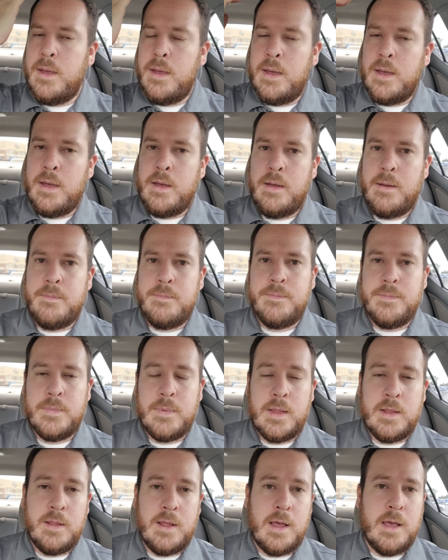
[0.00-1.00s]

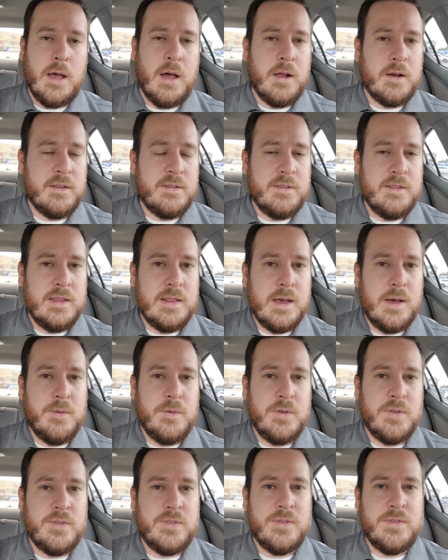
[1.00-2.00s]
honestly, that
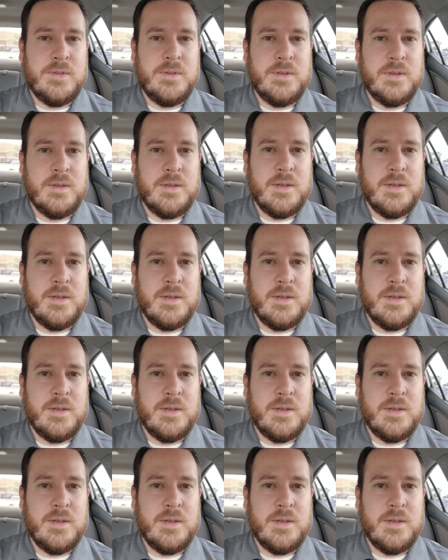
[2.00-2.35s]
was